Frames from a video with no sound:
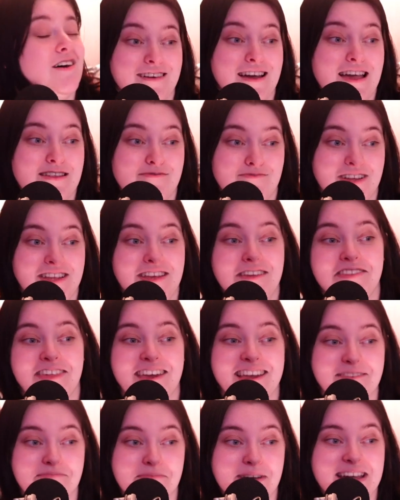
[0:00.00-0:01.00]
And when you
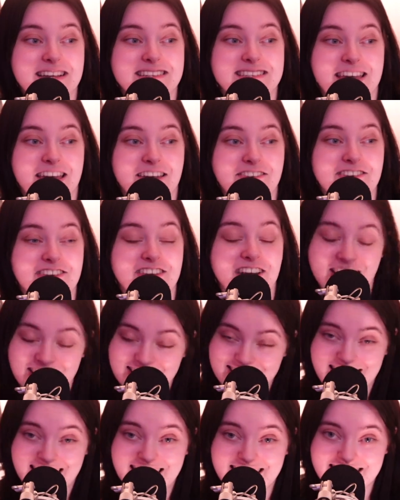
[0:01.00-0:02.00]
think back to how
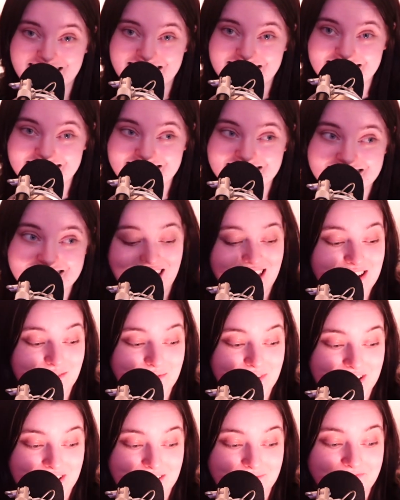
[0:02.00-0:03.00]
young that is,
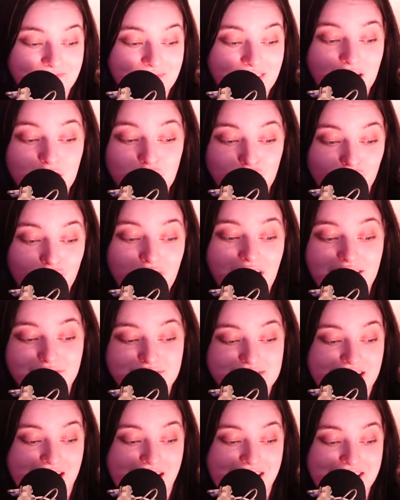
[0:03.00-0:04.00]
anyway, you
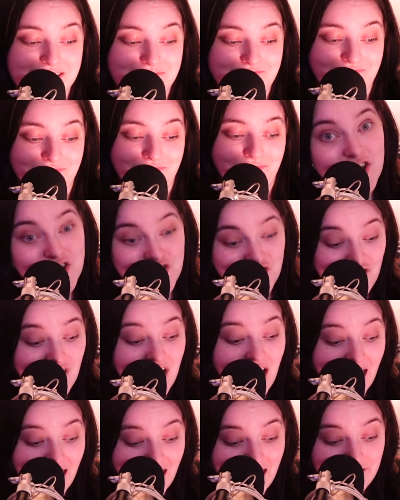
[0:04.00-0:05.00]
have time. You
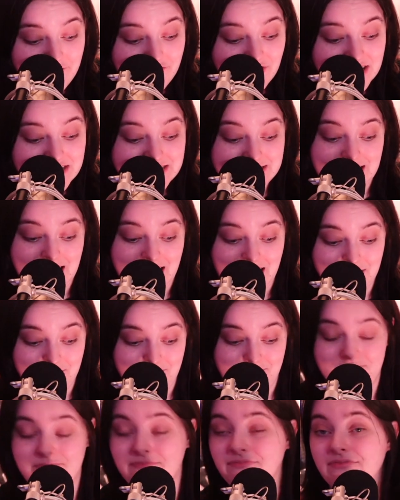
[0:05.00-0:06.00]
have
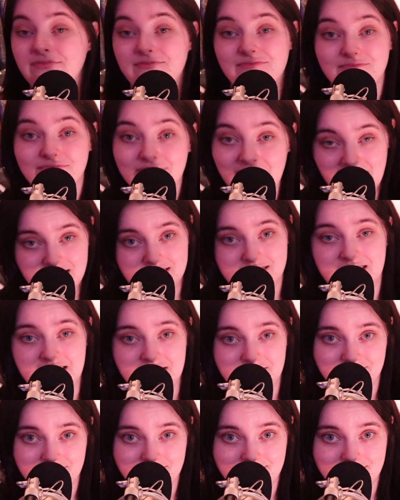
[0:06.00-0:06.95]
time. That's it.